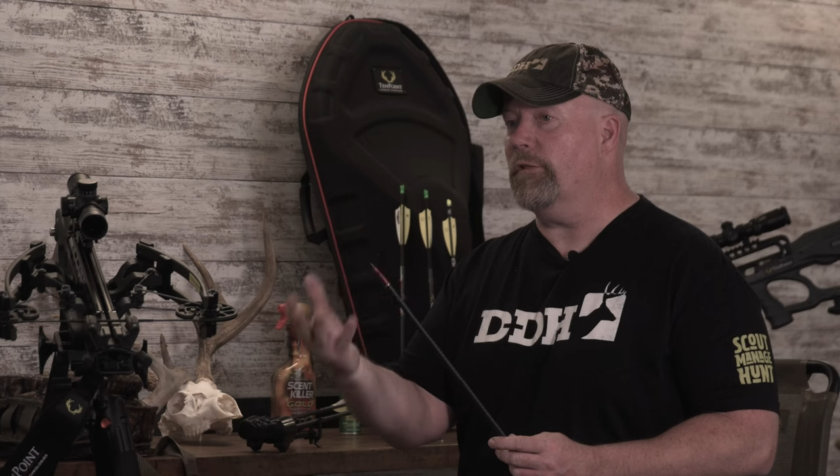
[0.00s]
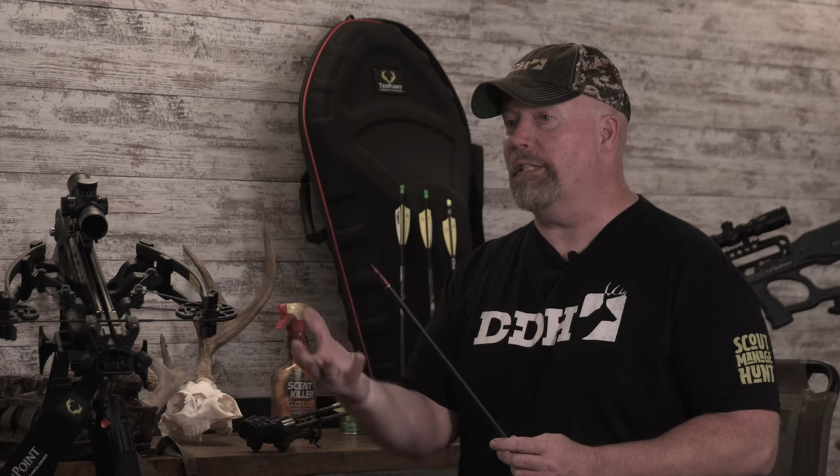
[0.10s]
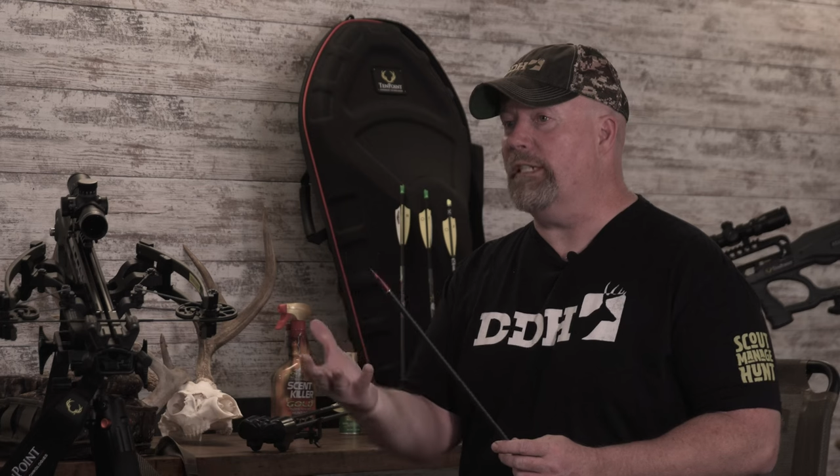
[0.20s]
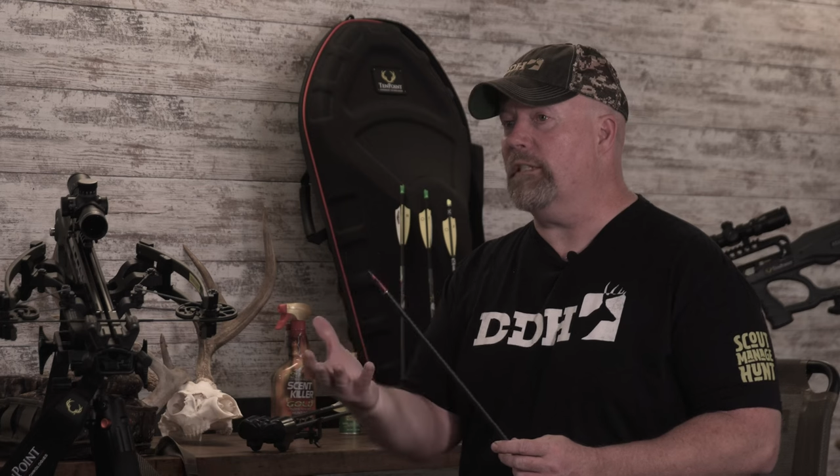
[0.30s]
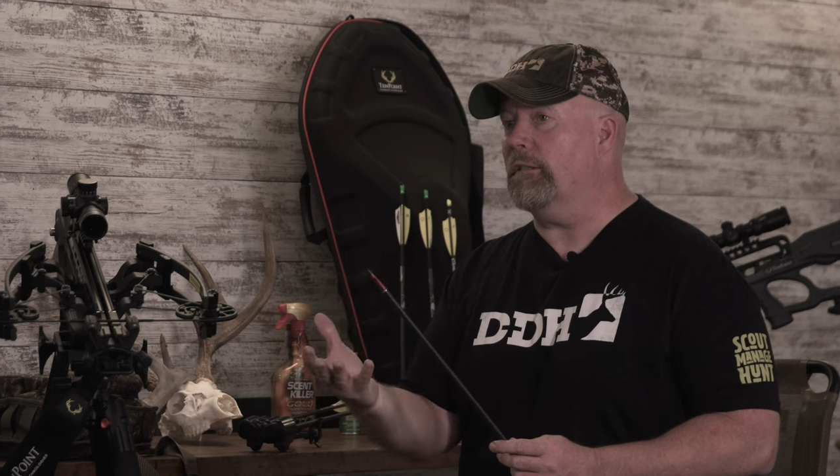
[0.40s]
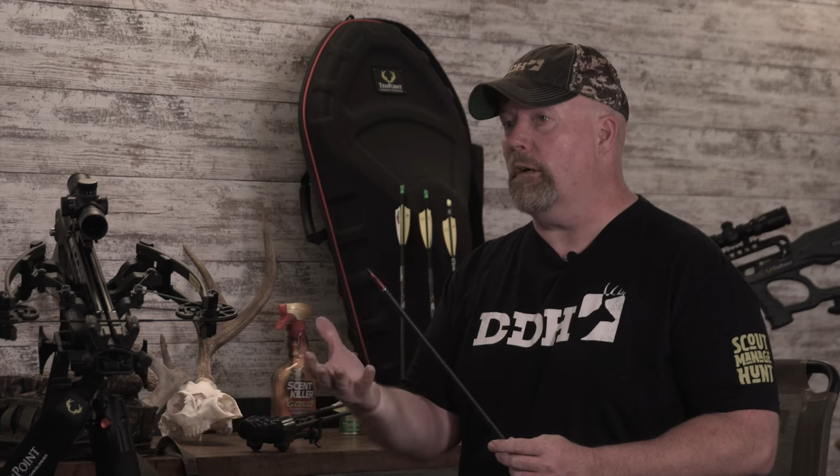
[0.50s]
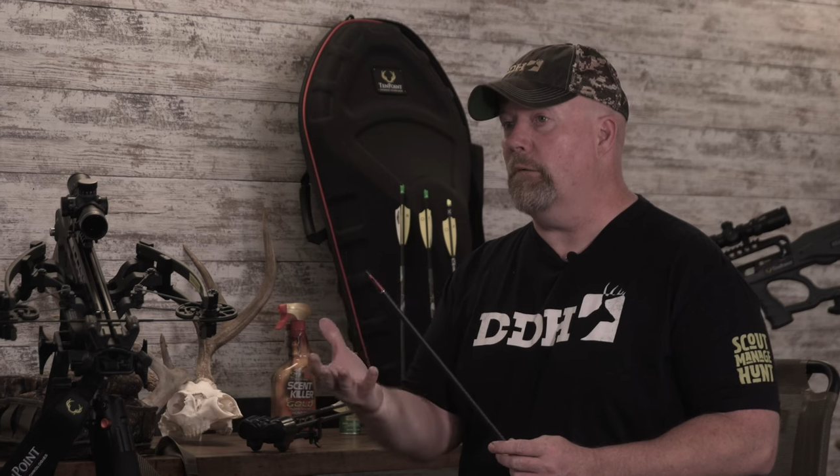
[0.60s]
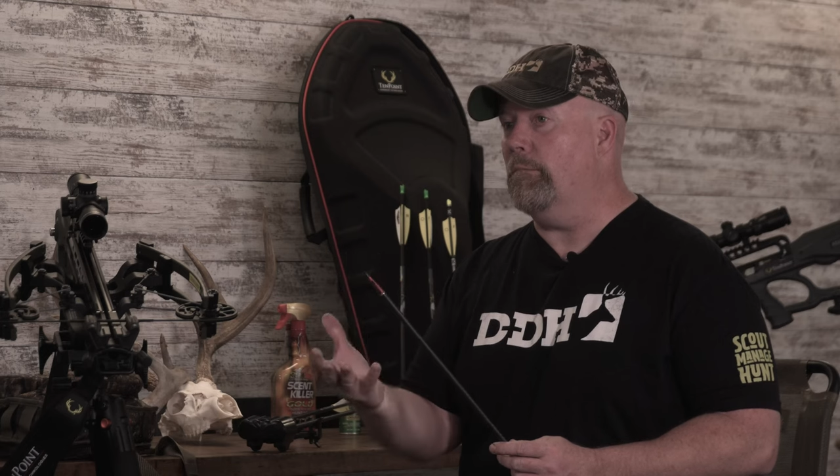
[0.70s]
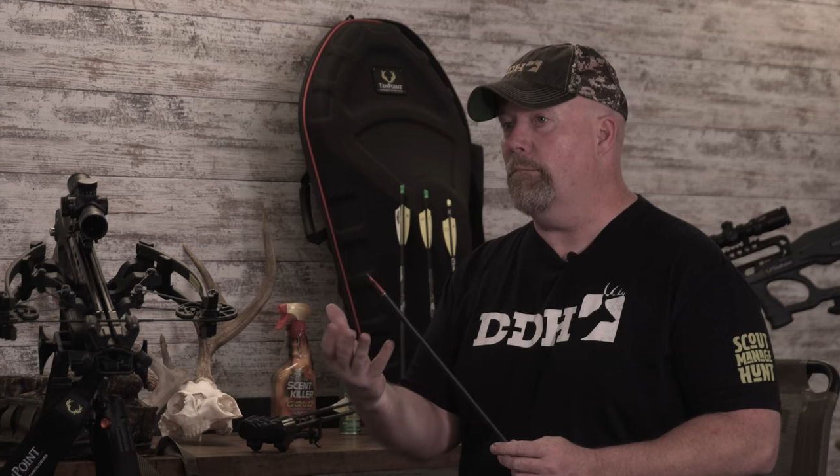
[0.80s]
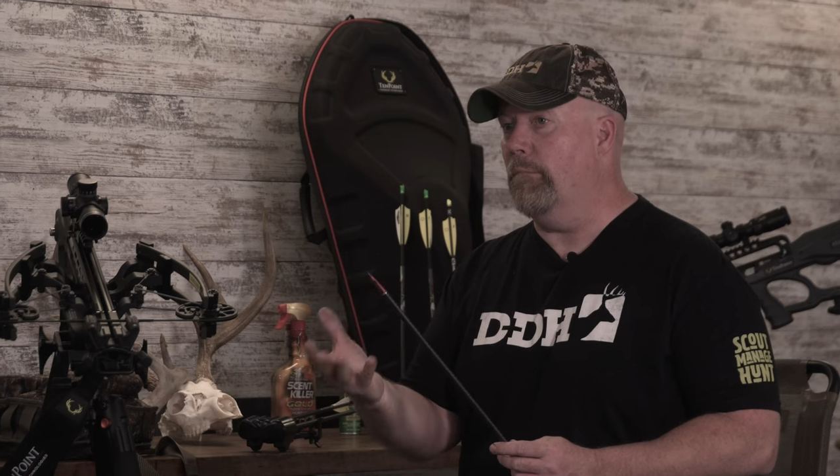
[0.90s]
for seasoned
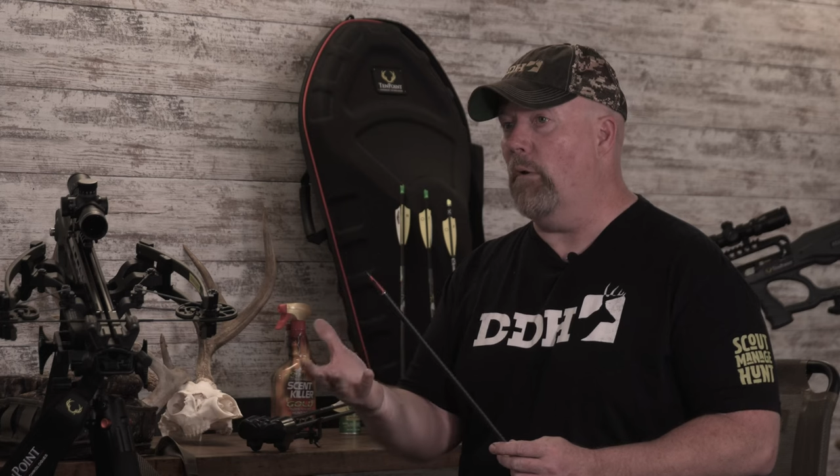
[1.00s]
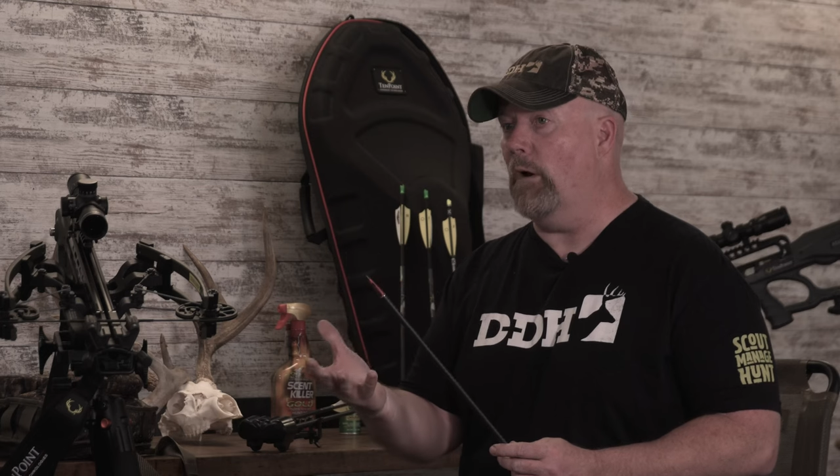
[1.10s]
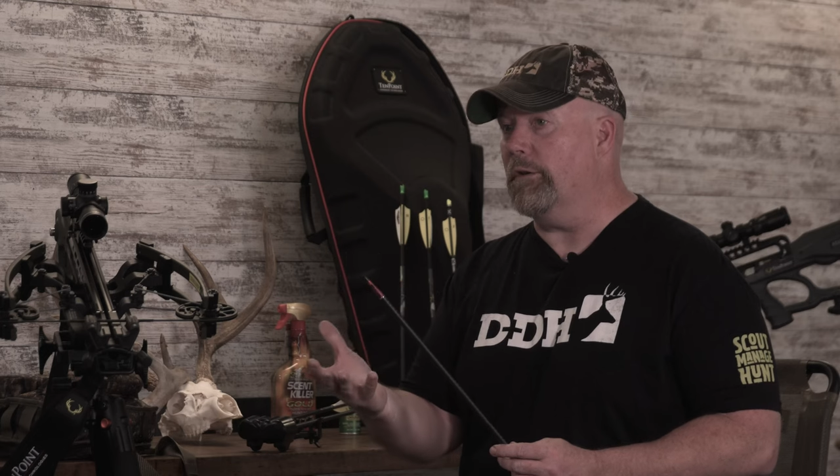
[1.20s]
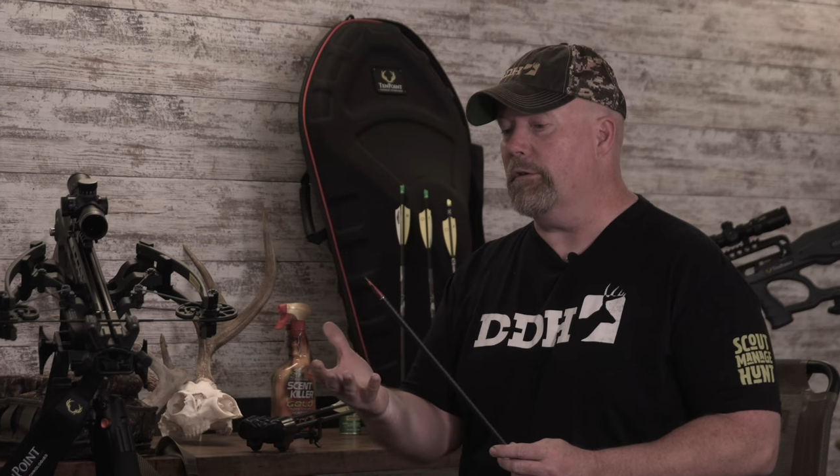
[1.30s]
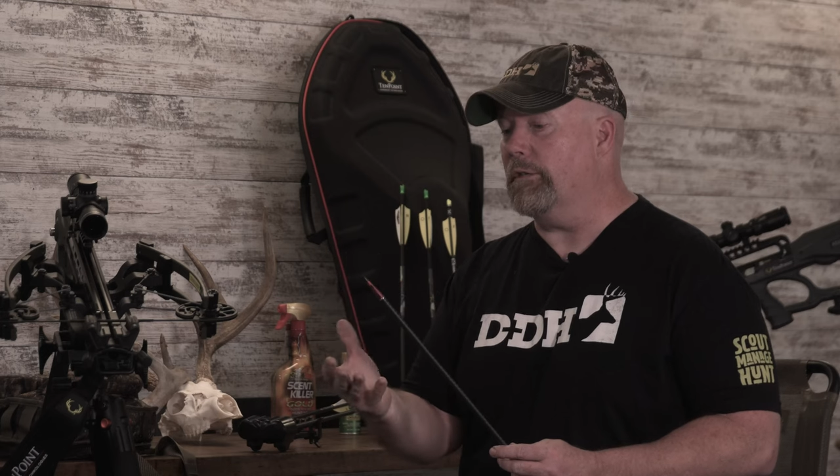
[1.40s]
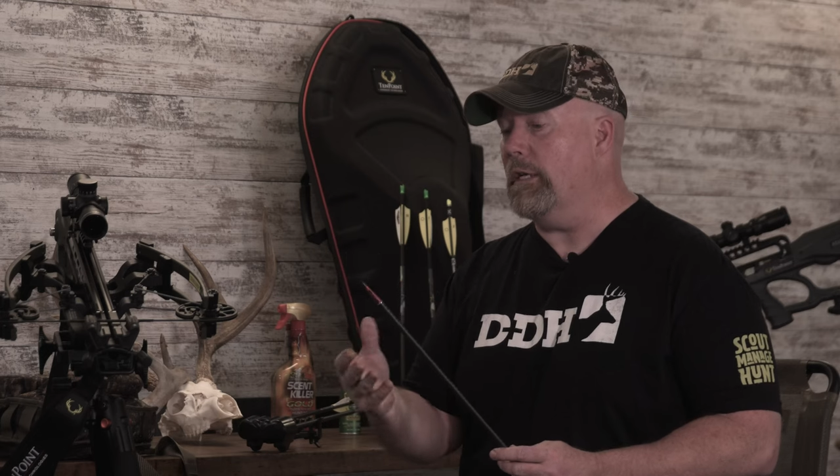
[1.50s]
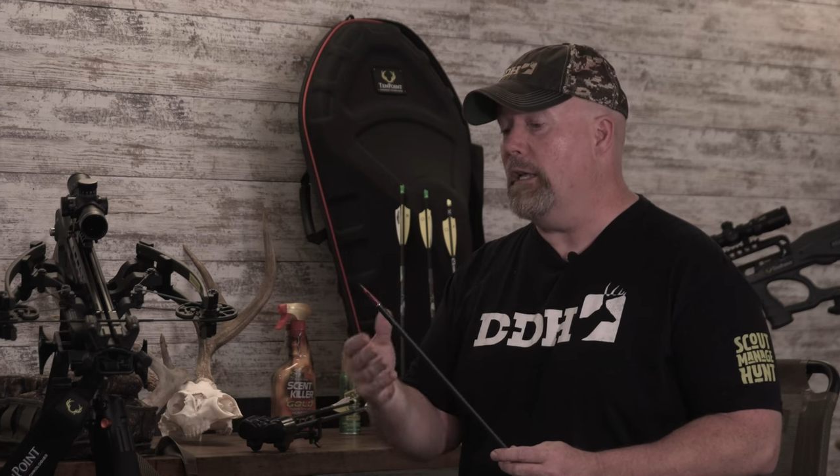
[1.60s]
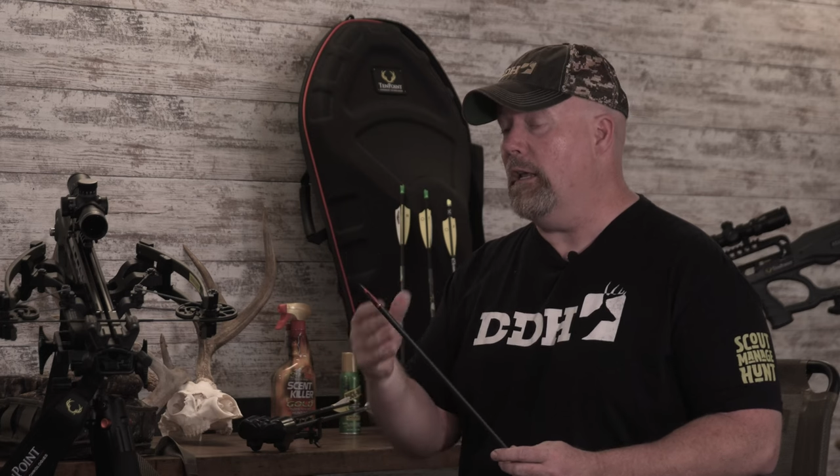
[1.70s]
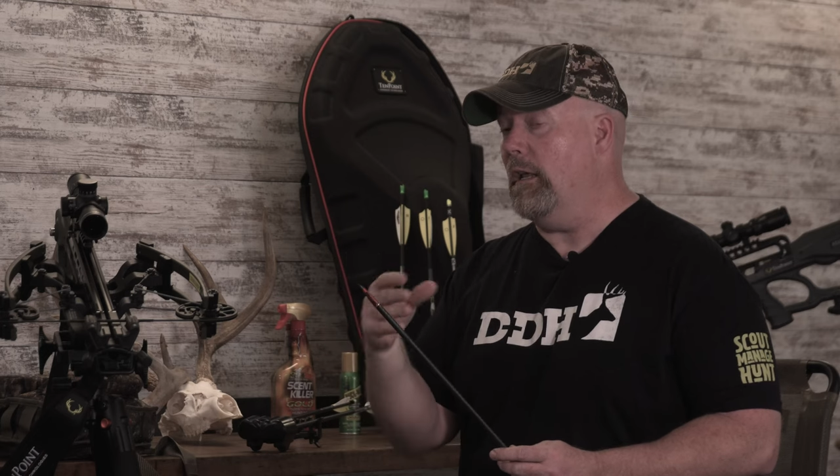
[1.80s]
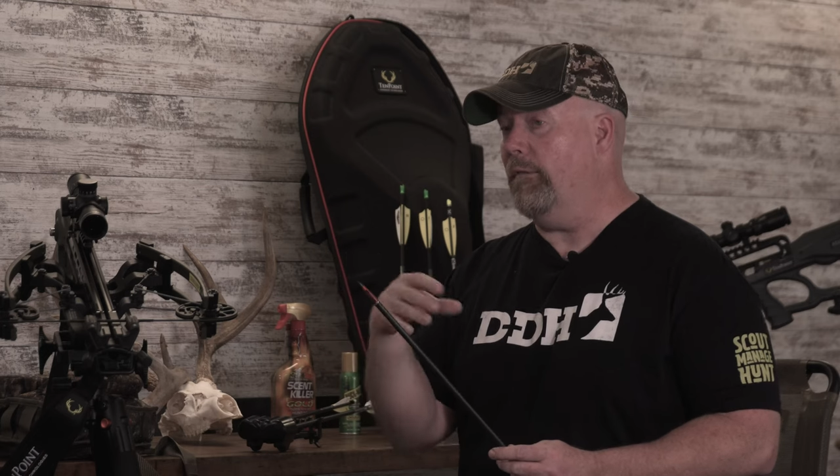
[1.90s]
bow hunters.
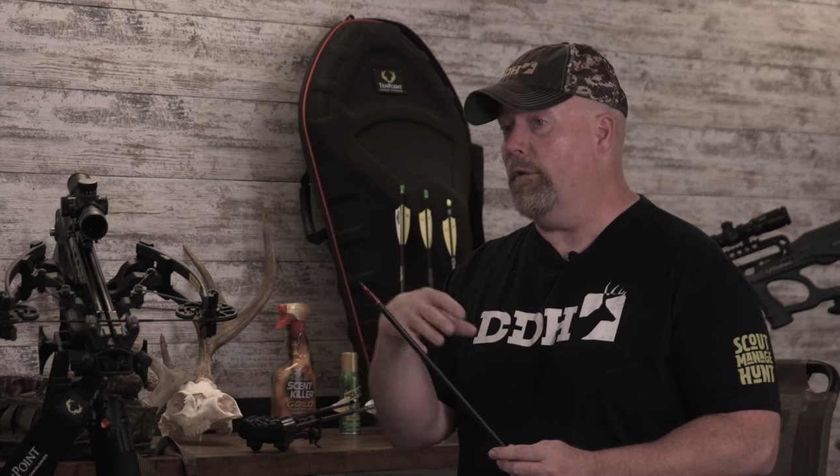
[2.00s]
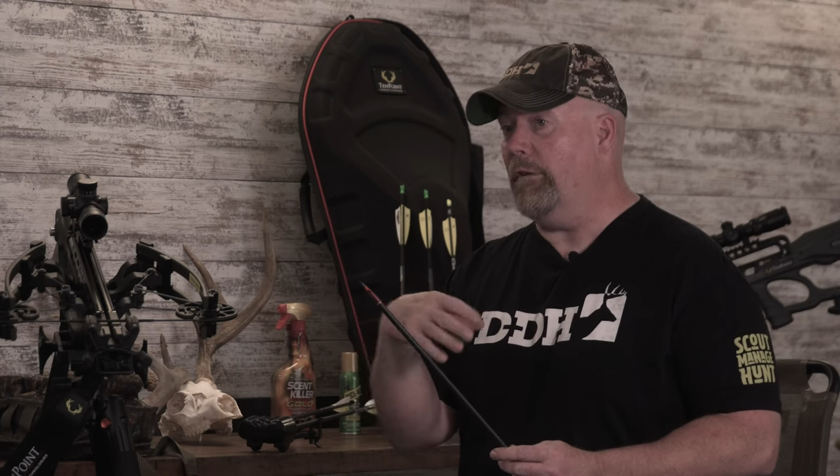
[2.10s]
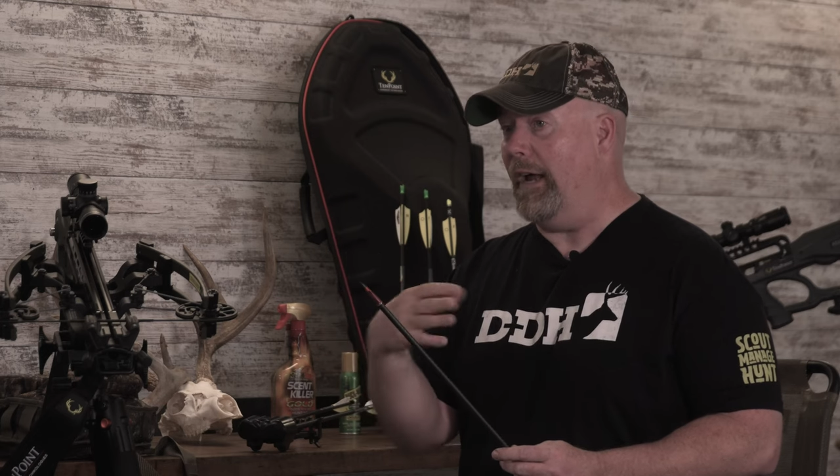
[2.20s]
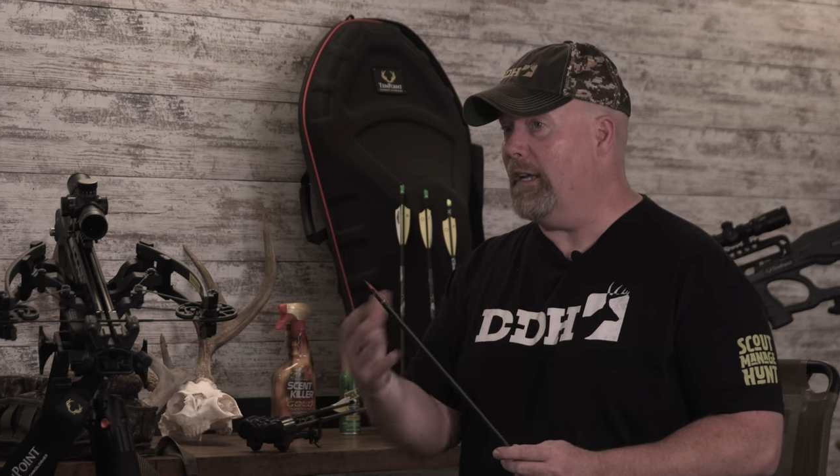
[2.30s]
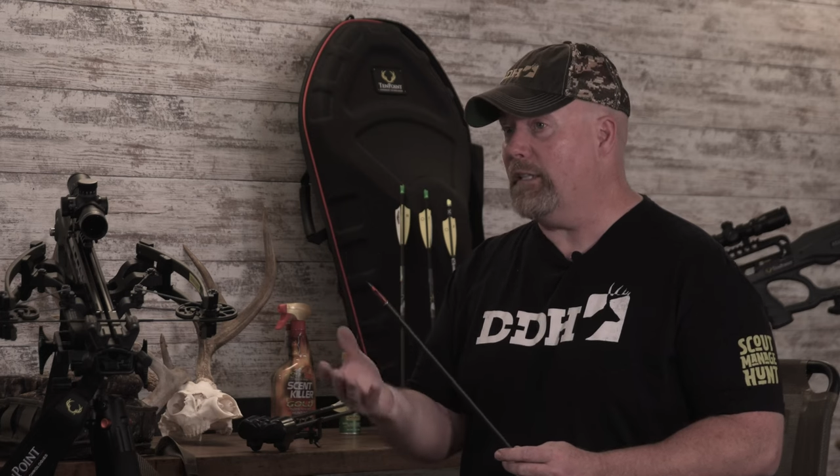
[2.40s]
If you're not